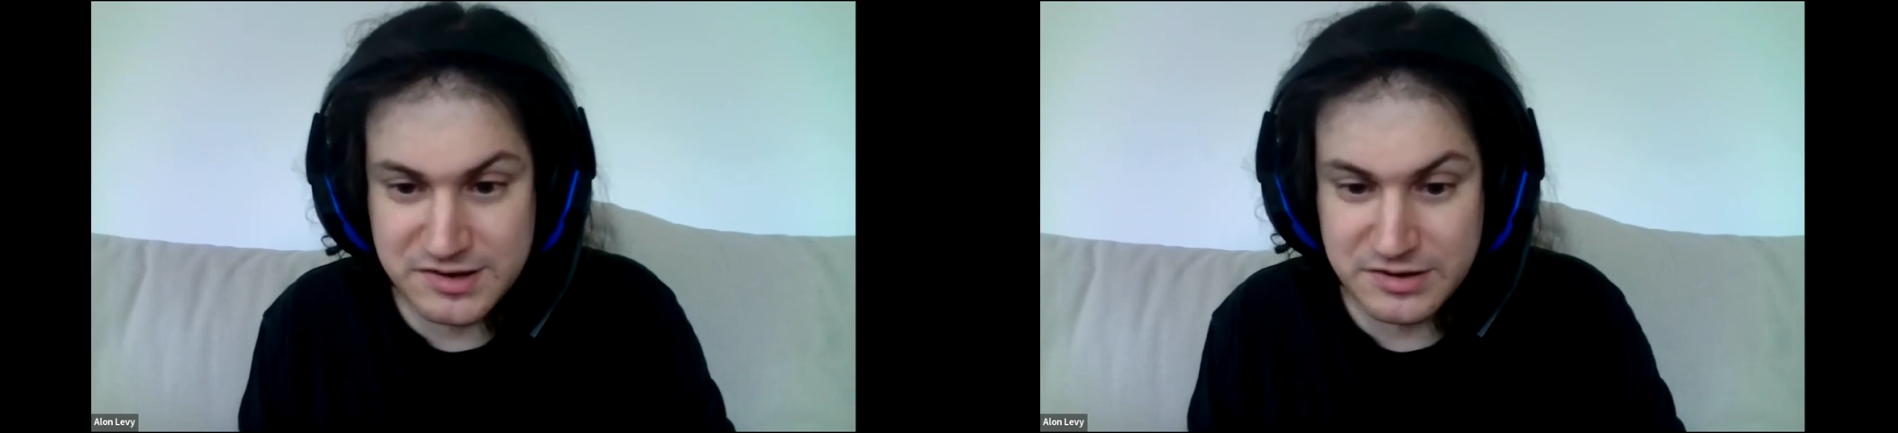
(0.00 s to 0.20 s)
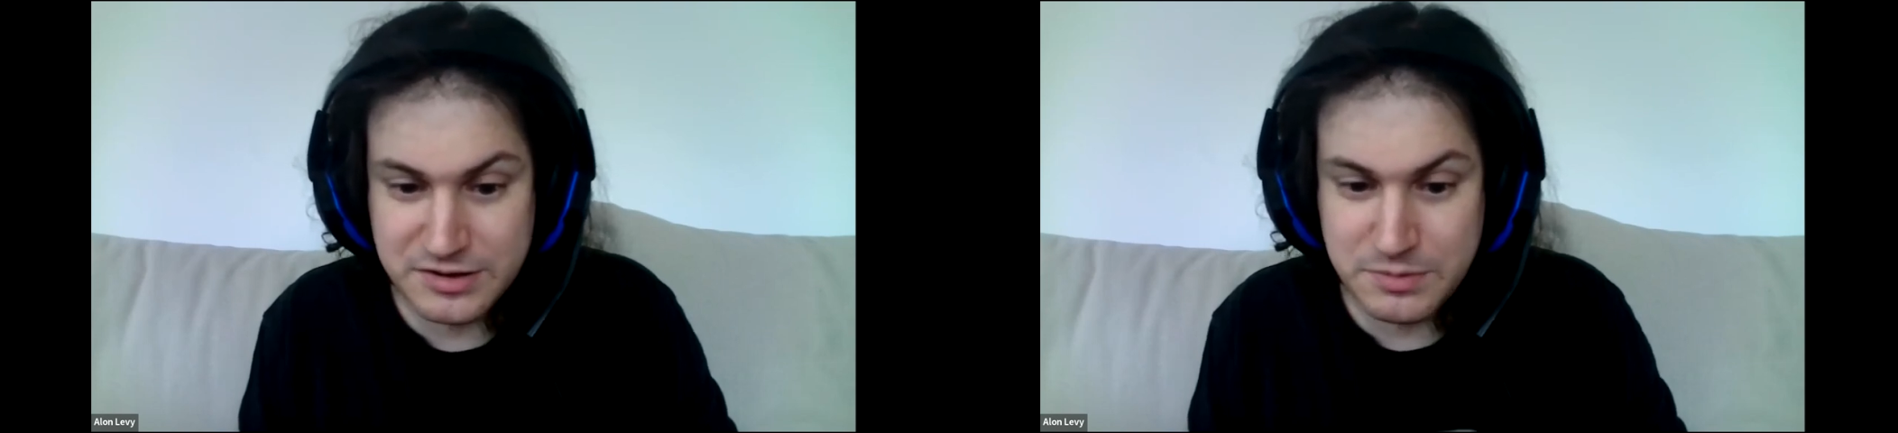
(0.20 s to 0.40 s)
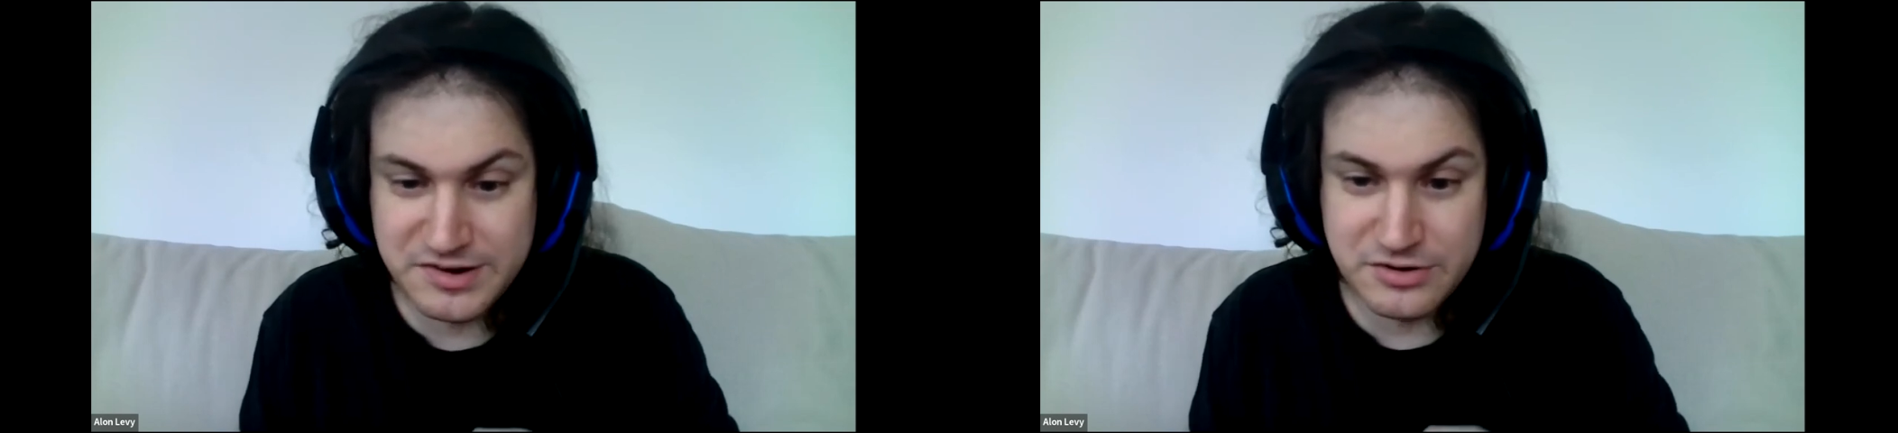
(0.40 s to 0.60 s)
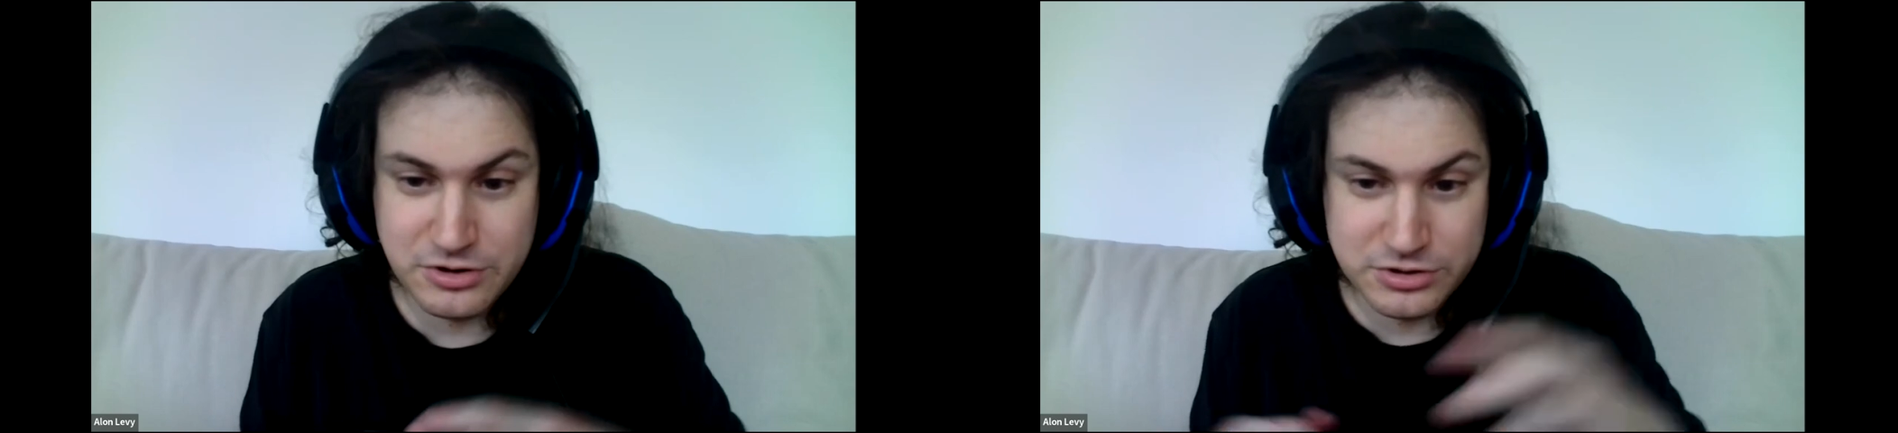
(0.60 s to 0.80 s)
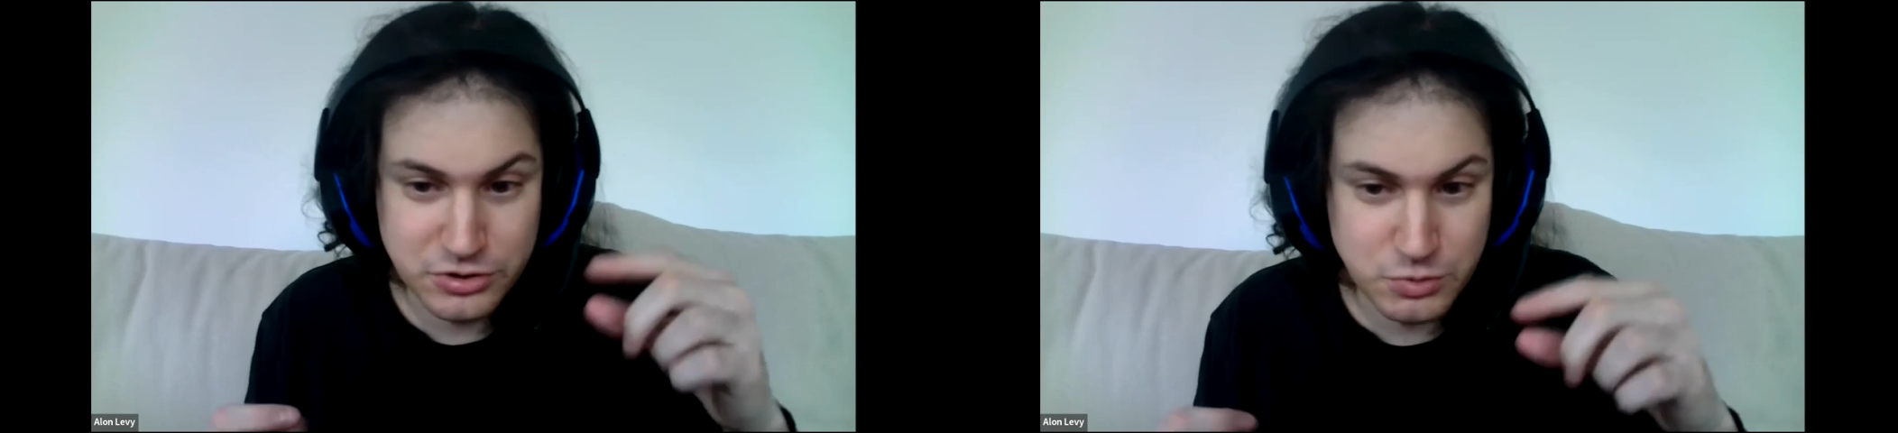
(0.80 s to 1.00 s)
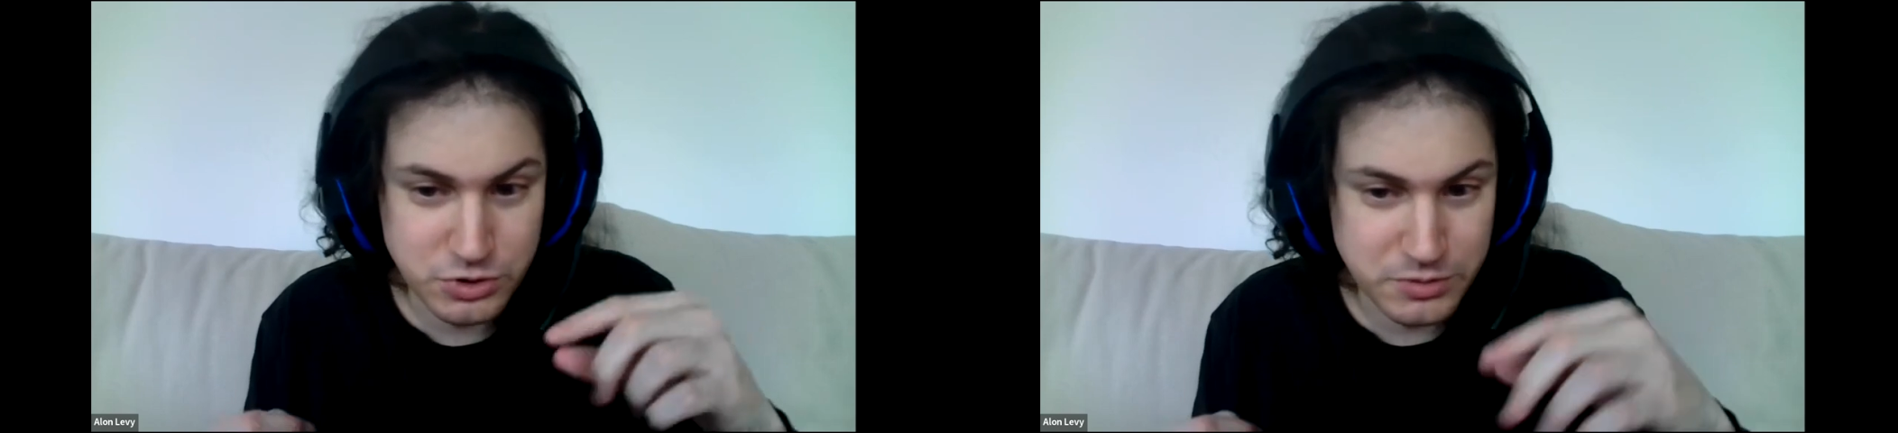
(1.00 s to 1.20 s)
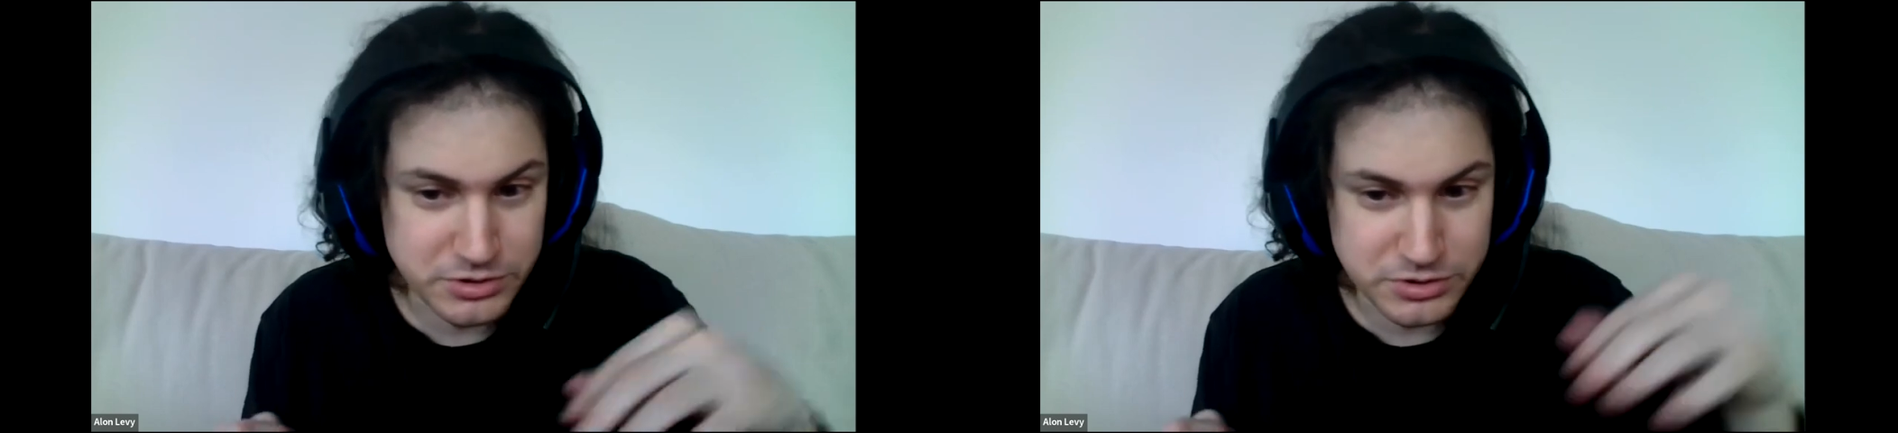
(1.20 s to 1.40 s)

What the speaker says: and then the parts that are not underwater but